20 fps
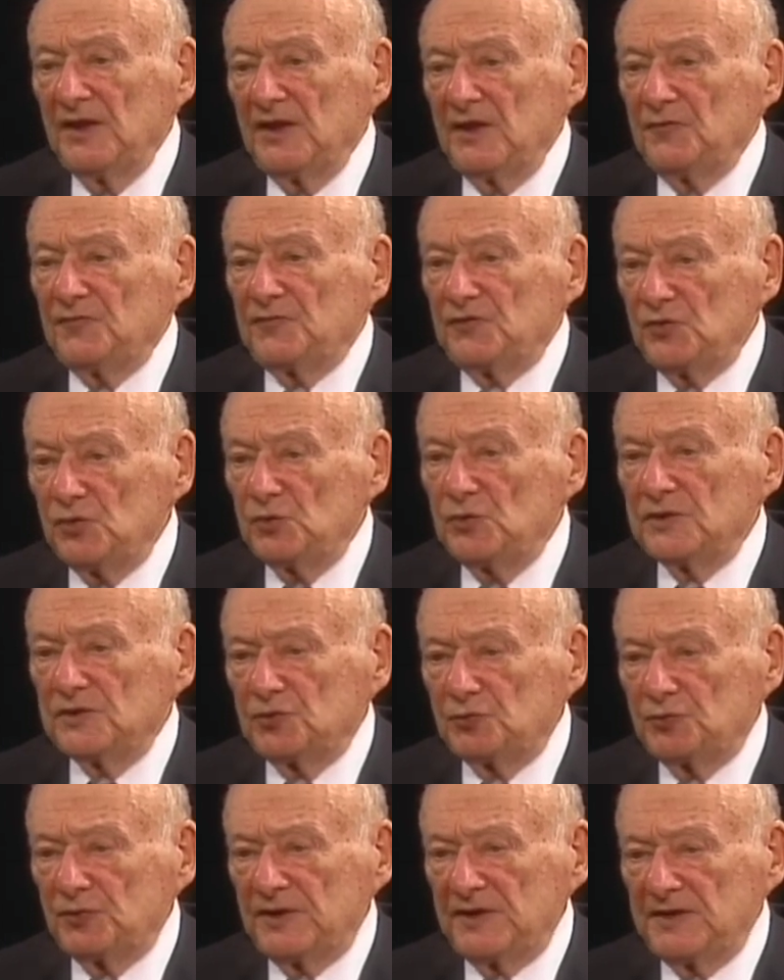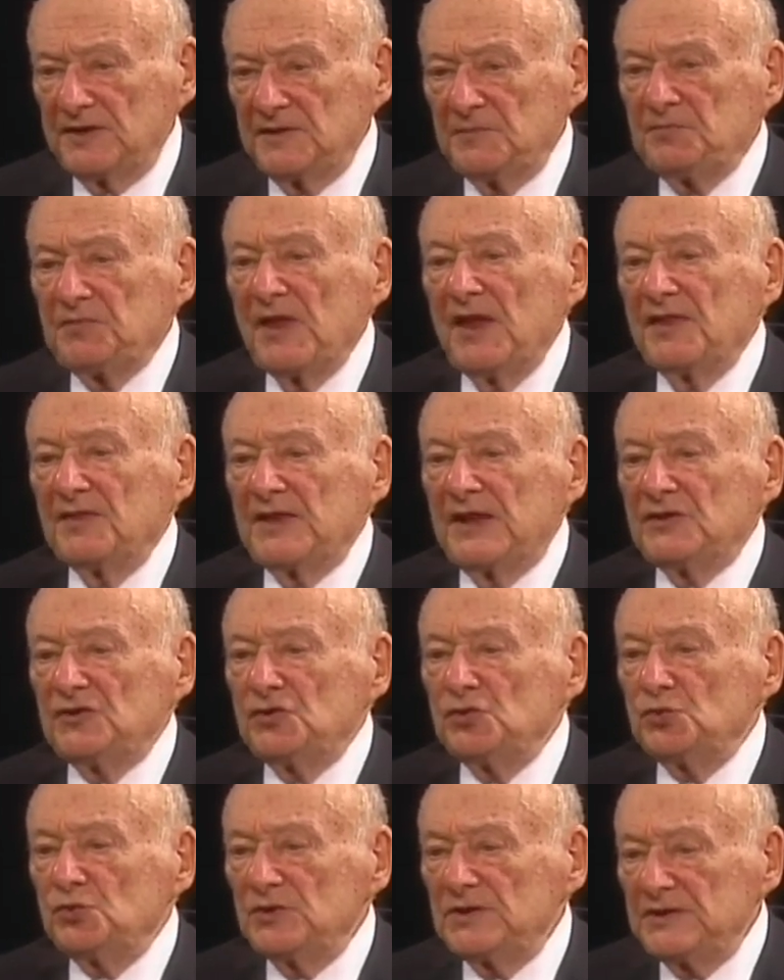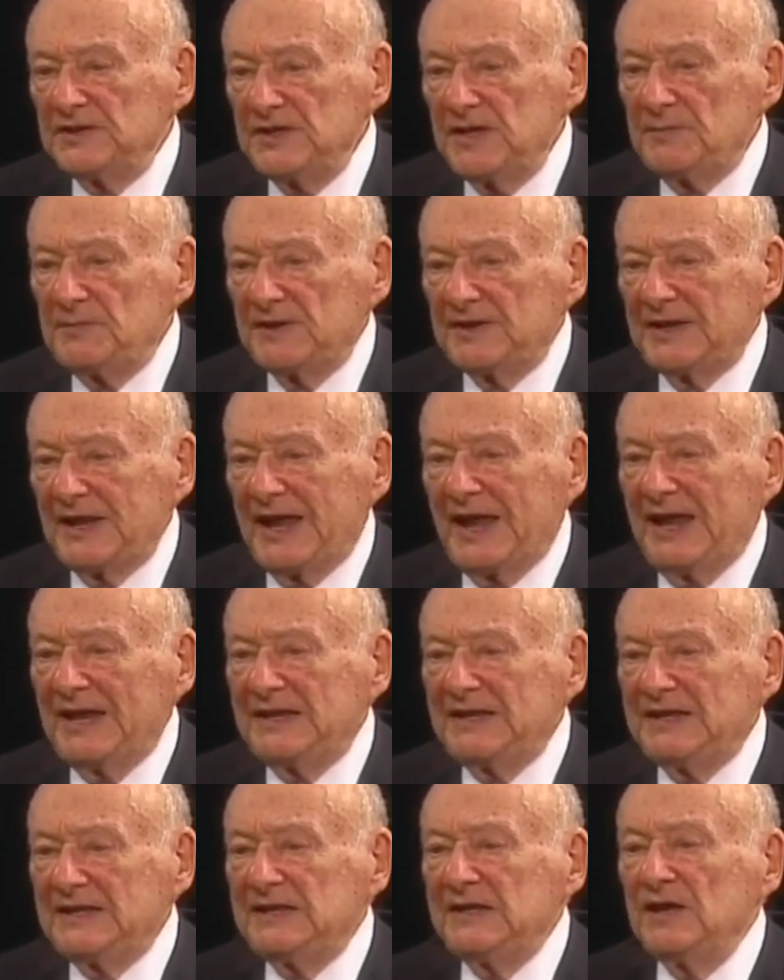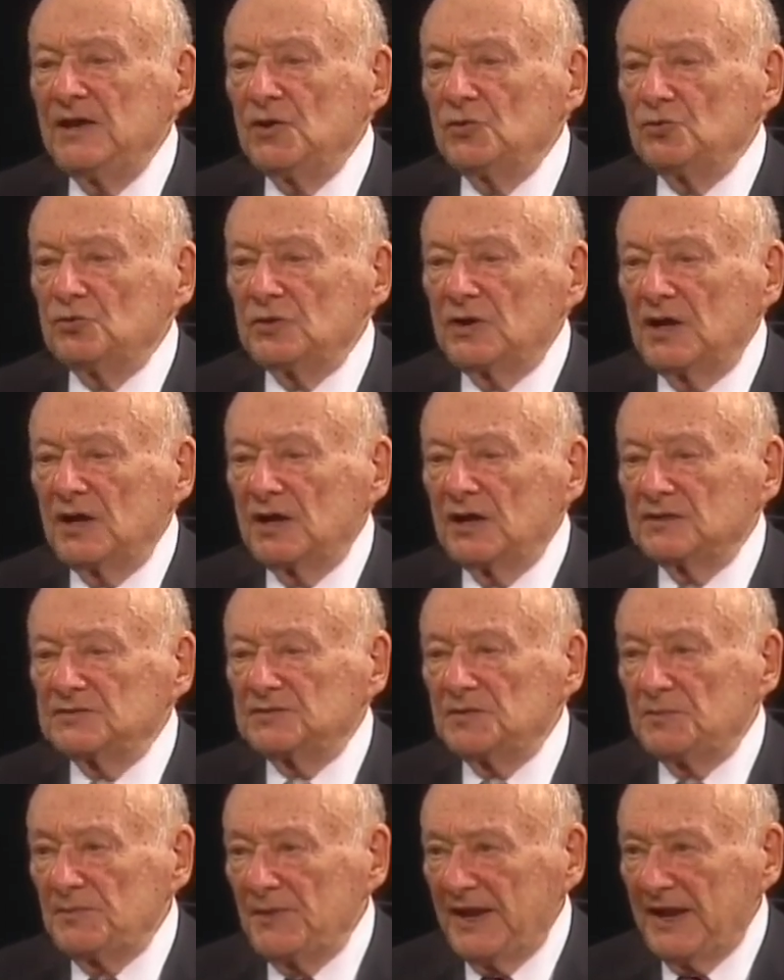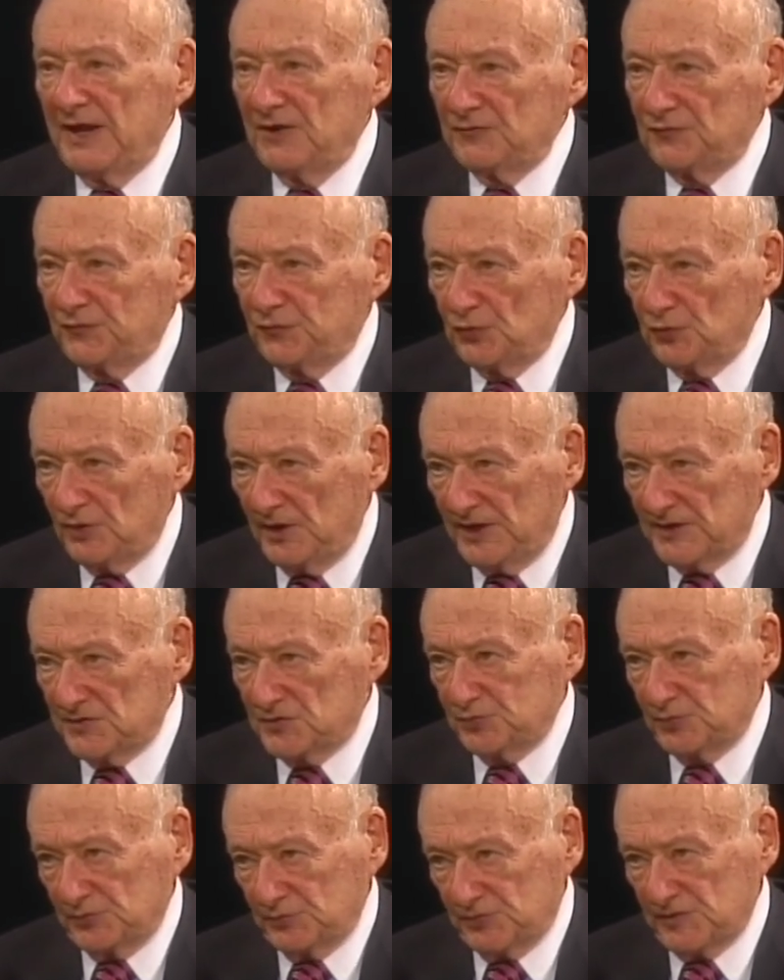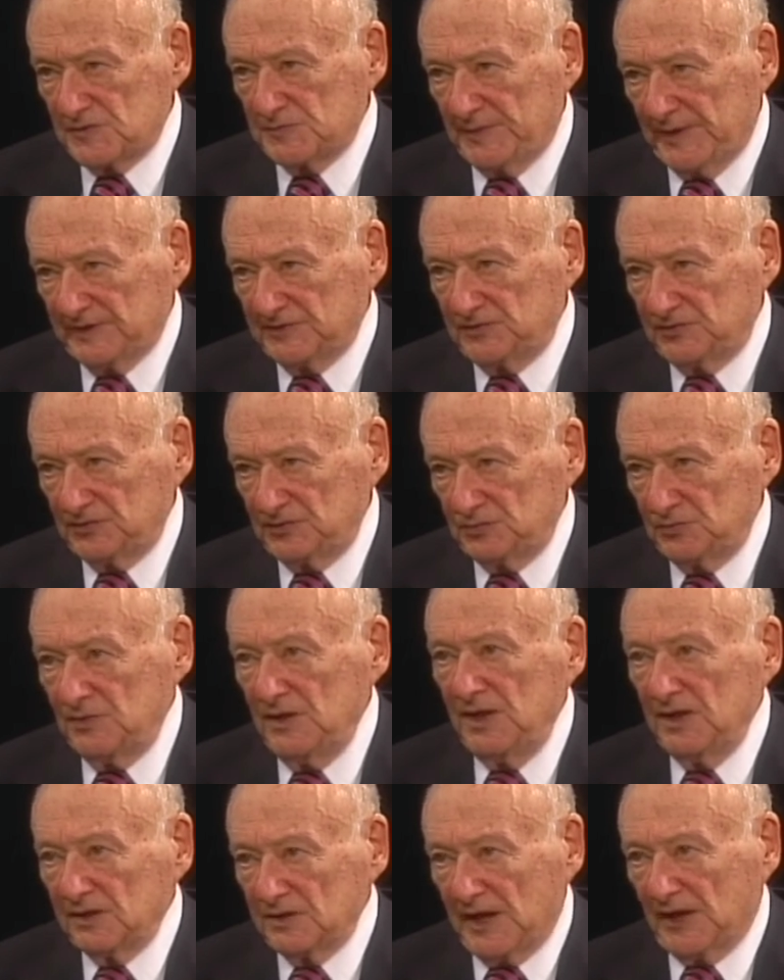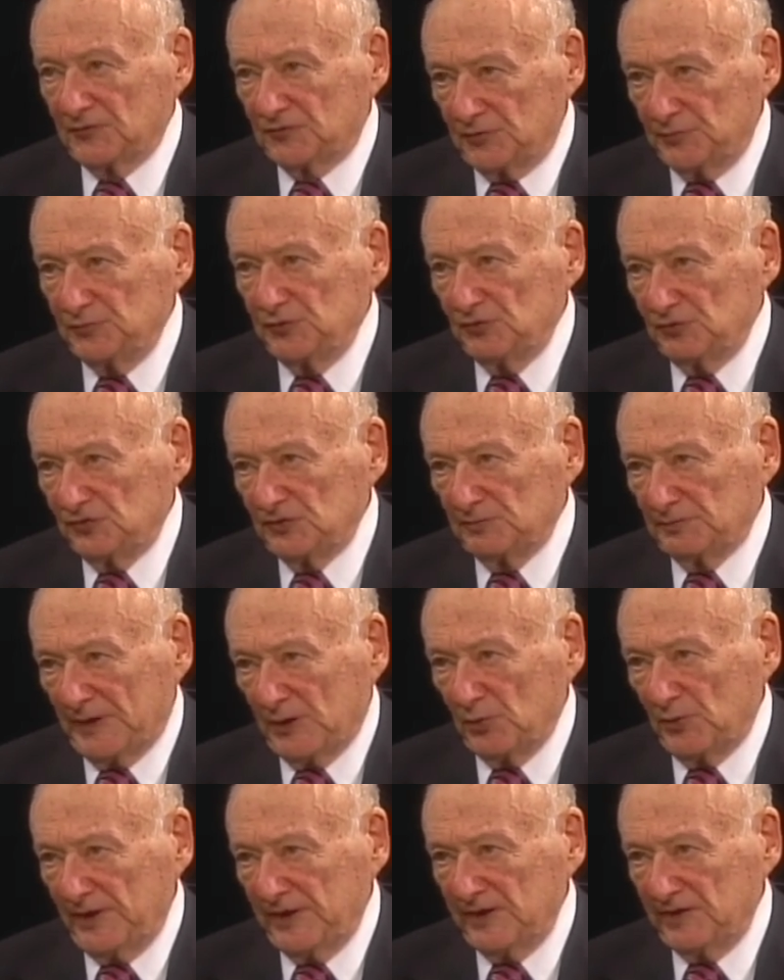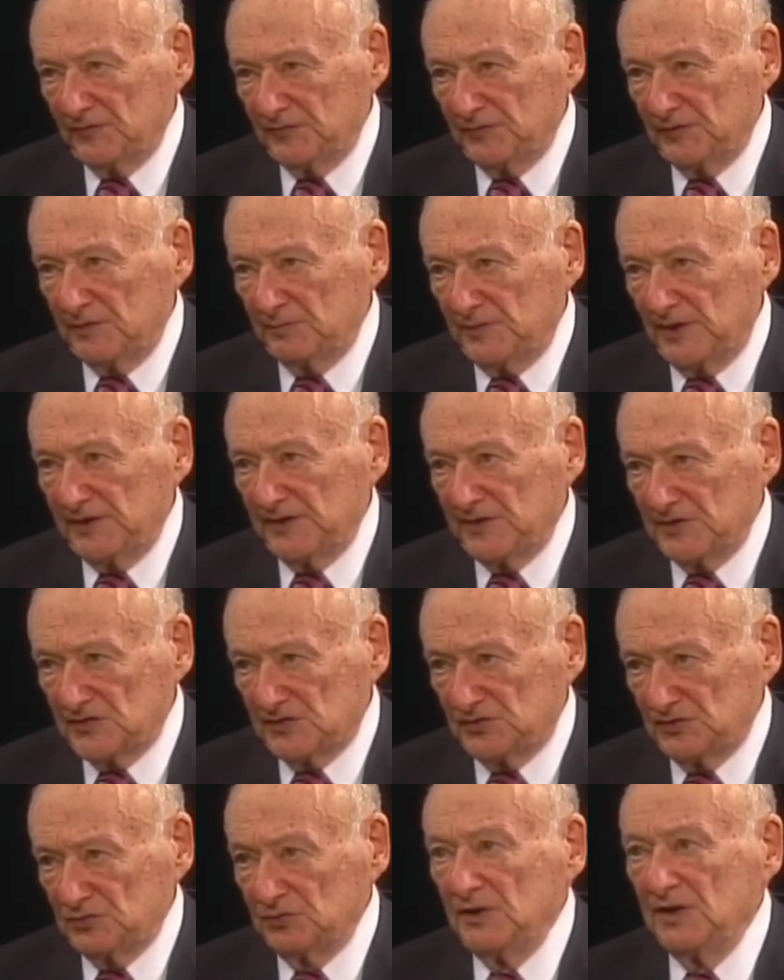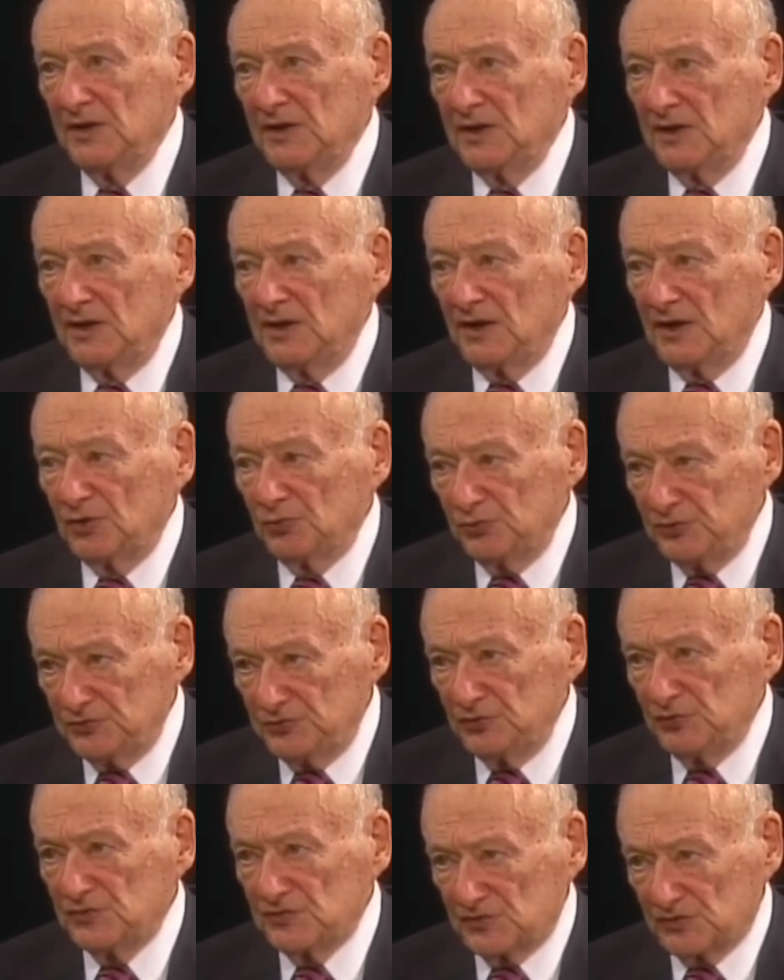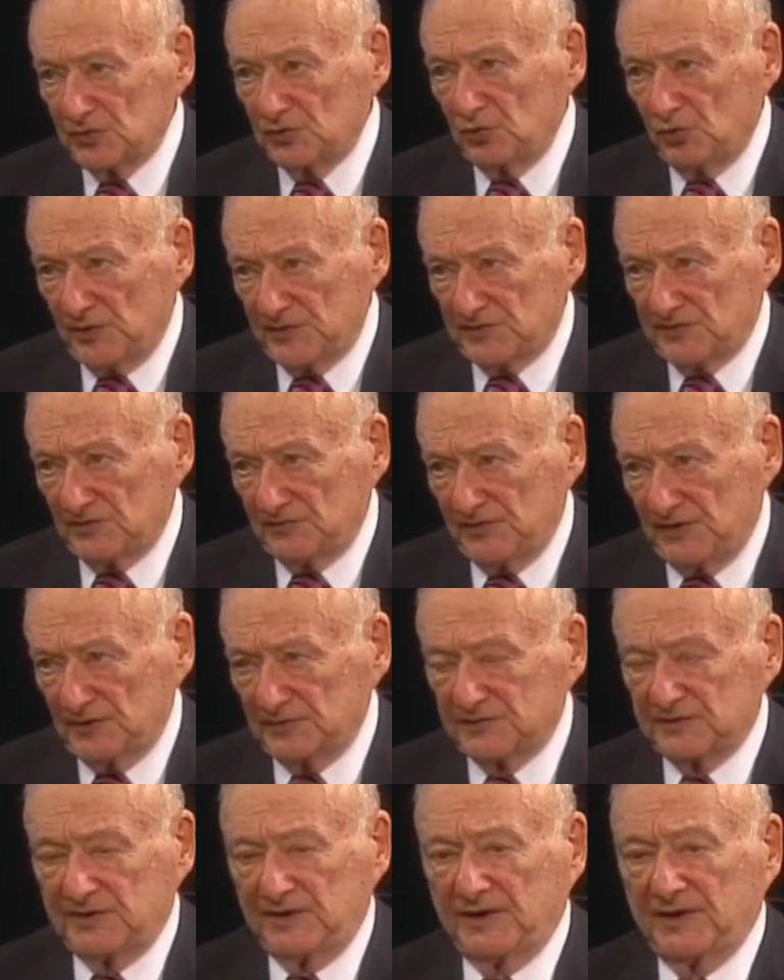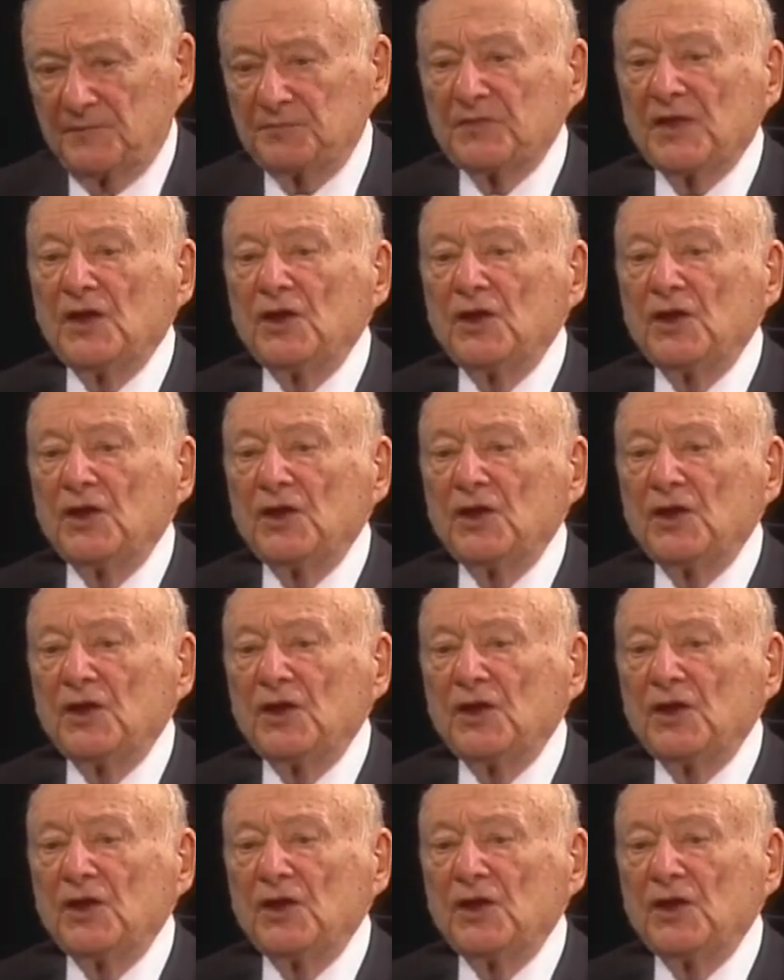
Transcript: if you agree that you will limit any demand for us with respect to contribution by way of monies to reduce the cost of health care